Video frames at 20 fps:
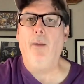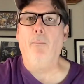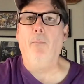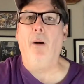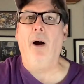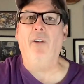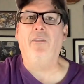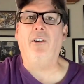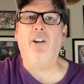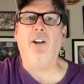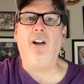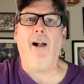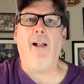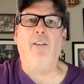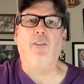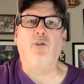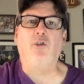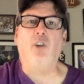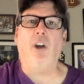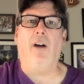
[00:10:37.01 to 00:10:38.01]
Boston
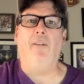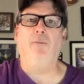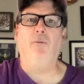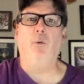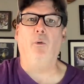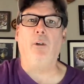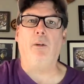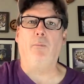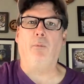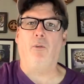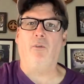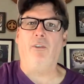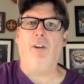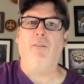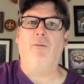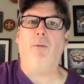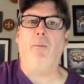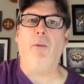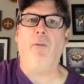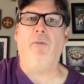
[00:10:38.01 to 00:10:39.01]
College shot 40%
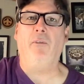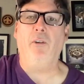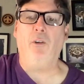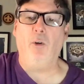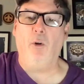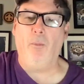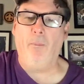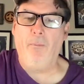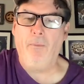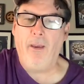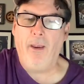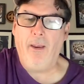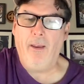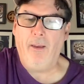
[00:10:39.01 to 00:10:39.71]
from the field.